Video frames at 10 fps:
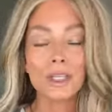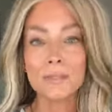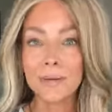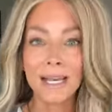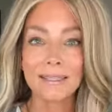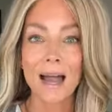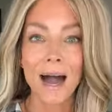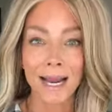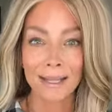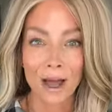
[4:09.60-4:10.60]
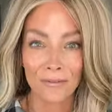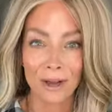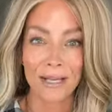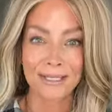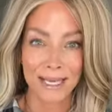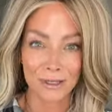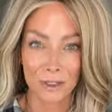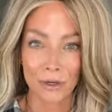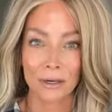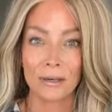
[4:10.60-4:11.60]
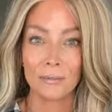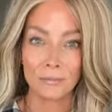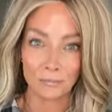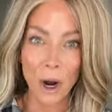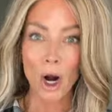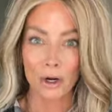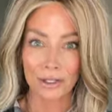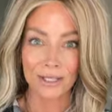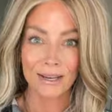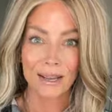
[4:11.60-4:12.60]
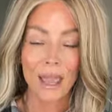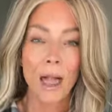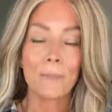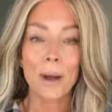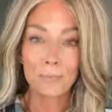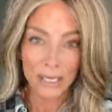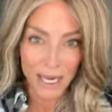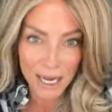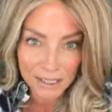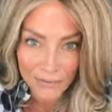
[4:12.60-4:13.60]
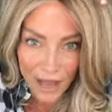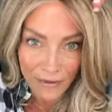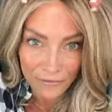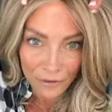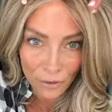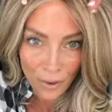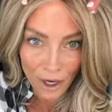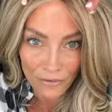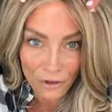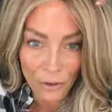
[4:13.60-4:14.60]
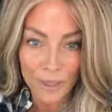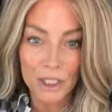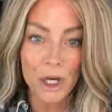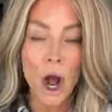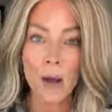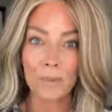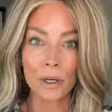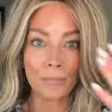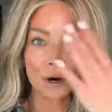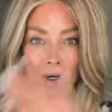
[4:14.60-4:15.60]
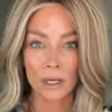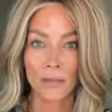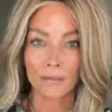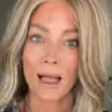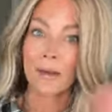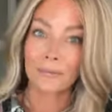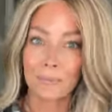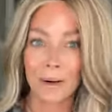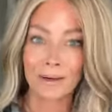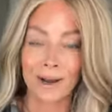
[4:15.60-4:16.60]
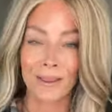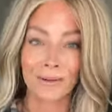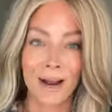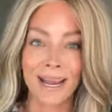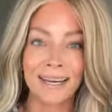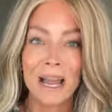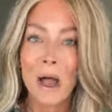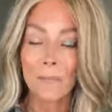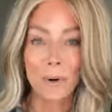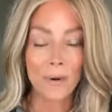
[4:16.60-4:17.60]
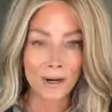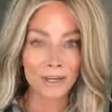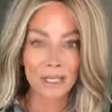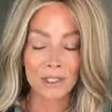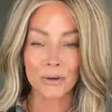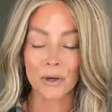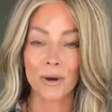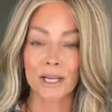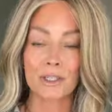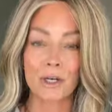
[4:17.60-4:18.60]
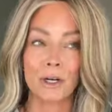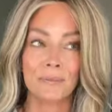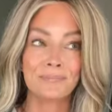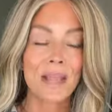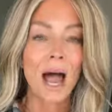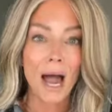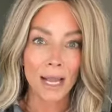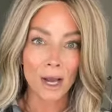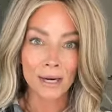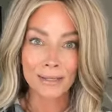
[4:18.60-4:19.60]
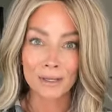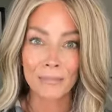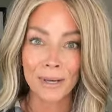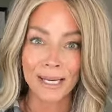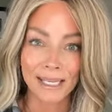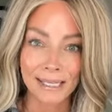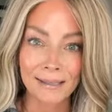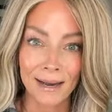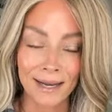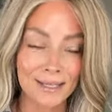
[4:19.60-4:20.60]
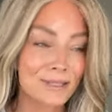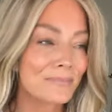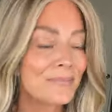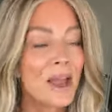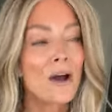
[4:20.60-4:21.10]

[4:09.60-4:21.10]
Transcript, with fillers: just because I love a center part. But because of that full monofilament top, you can part it on the left, part it on the right. But why don't I do a quick turn? I got a little bit of heat, guys